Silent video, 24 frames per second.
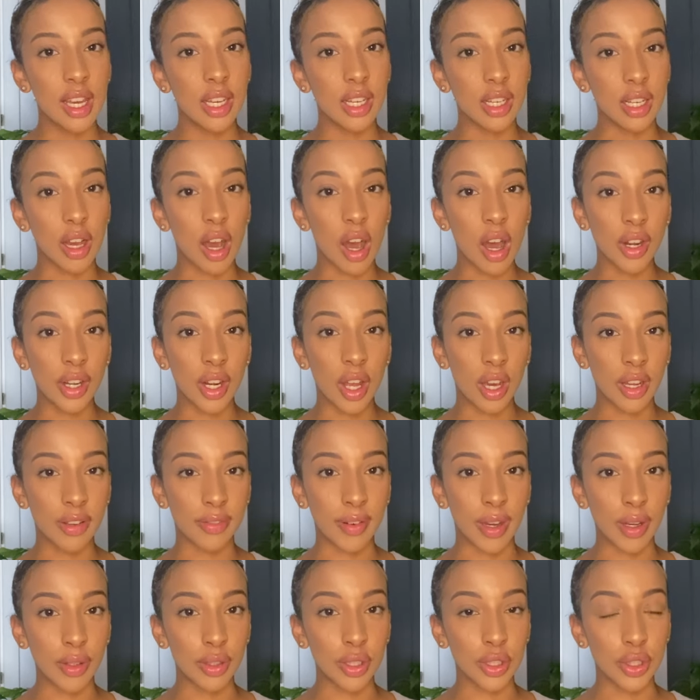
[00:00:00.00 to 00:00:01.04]
got a knife
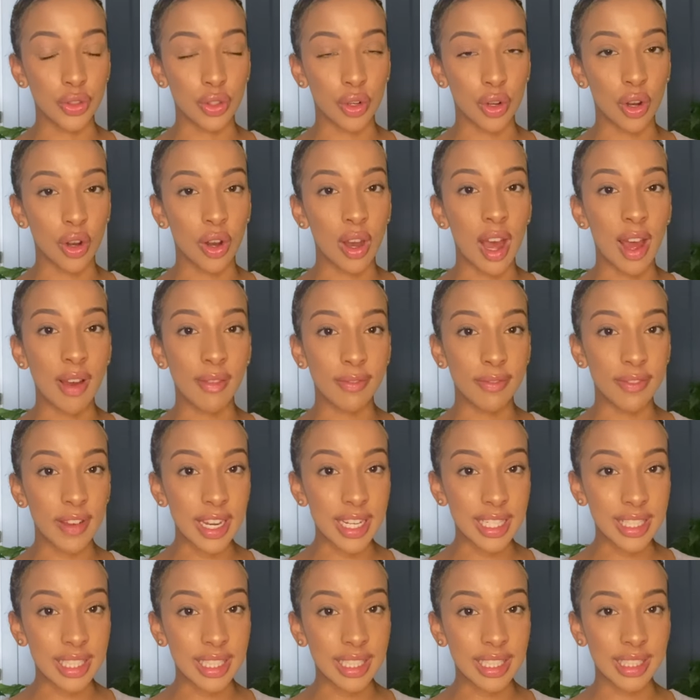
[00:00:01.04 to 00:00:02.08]
out the drawer and
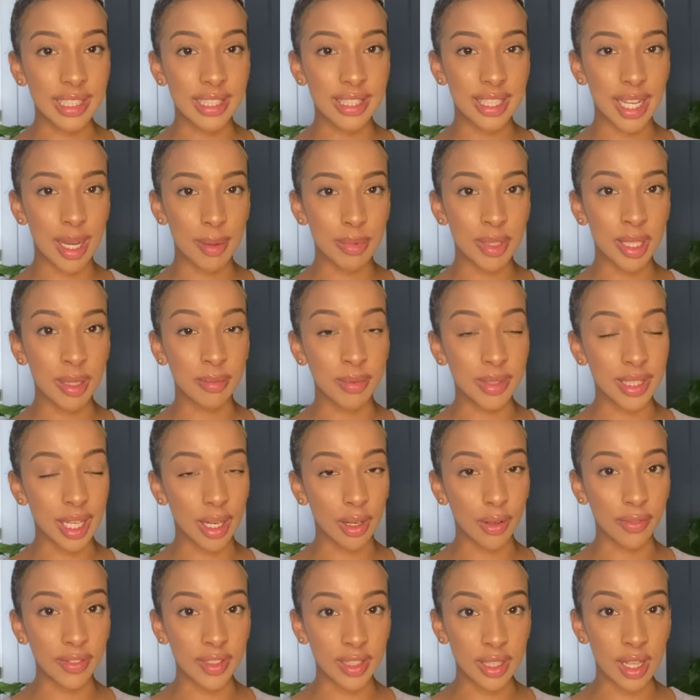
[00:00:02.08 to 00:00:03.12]
fatally stabbed
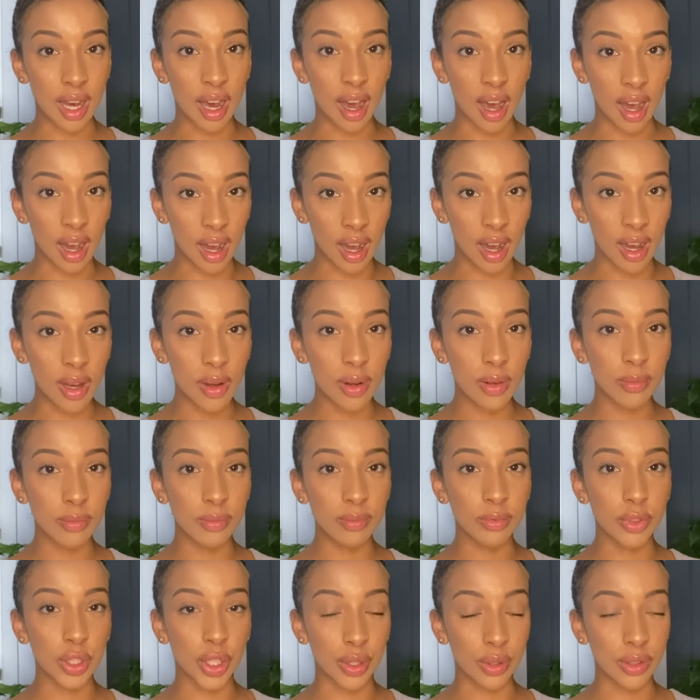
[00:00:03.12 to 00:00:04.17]
himself in the heart,
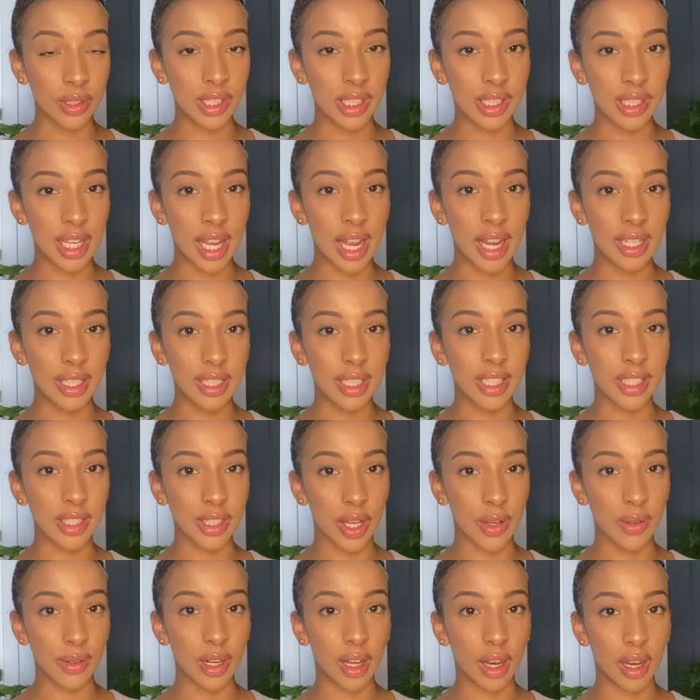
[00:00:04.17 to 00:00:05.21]
choosing to end his
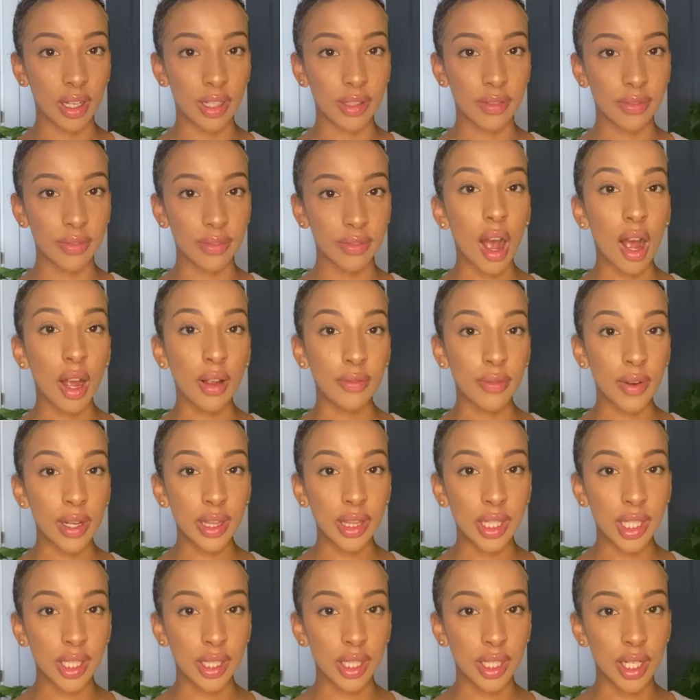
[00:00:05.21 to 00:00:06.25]
own life. I've read
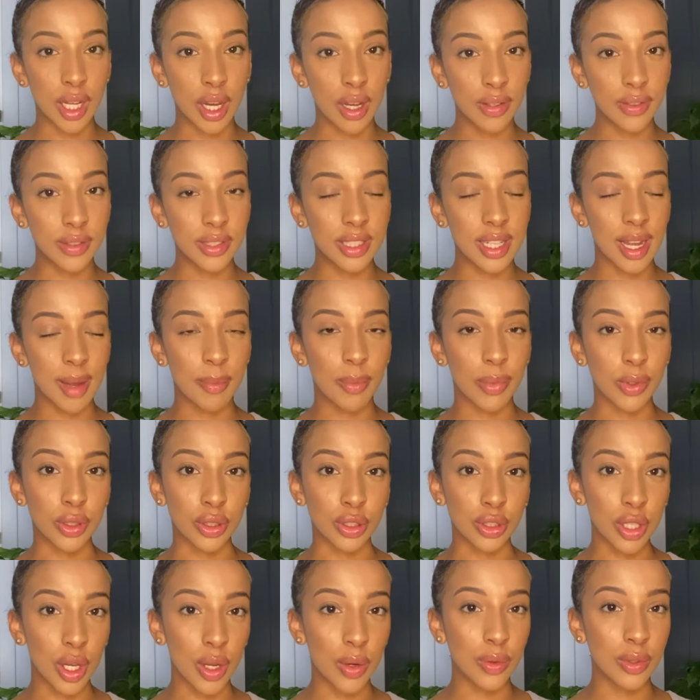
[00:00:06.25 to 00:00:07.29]
that the knife stab was
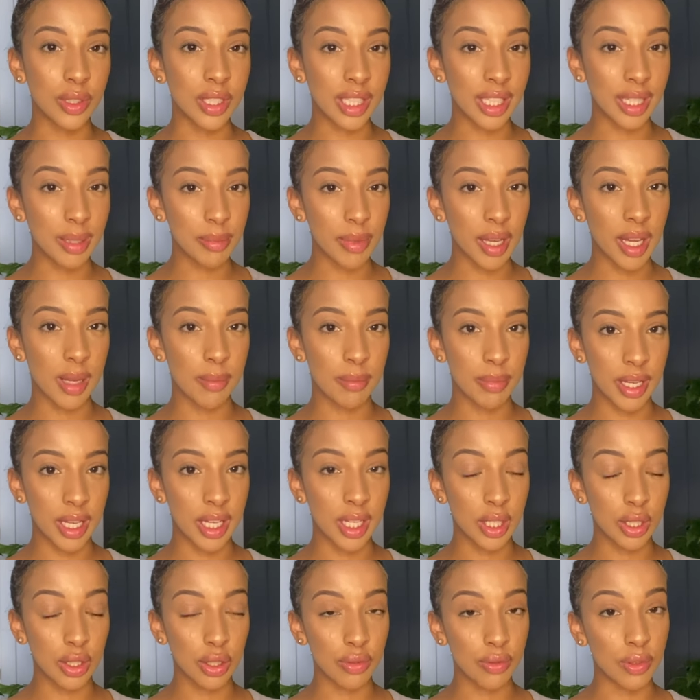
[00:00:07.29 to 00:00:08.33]
so deep it
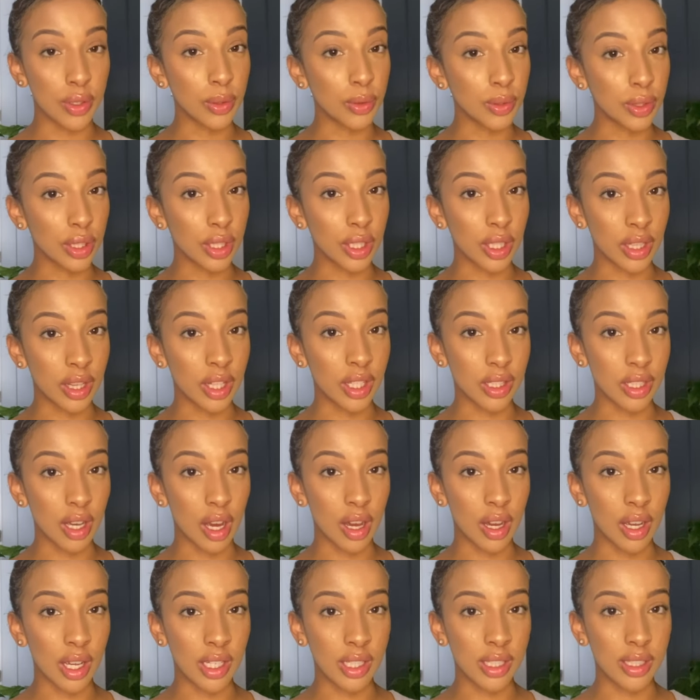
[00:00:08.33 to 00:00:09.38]
pierced through to the other
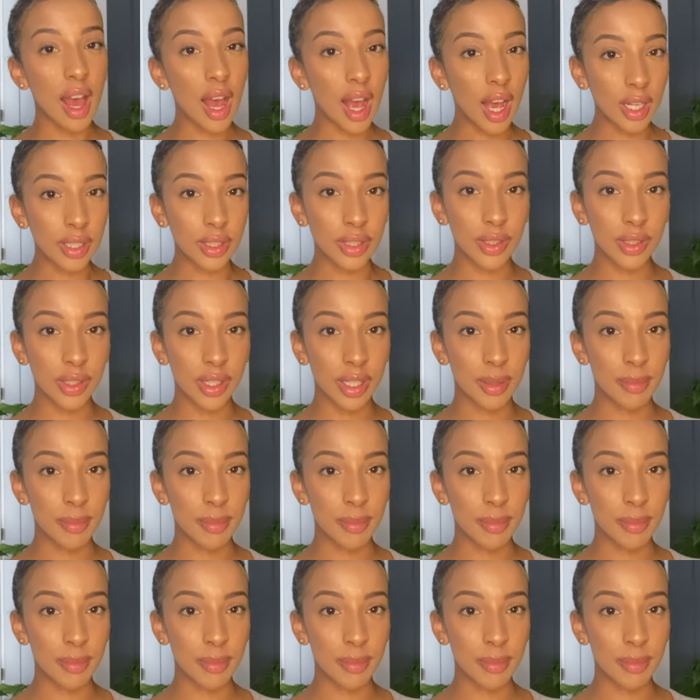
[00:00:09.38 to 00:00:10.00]
side. As you can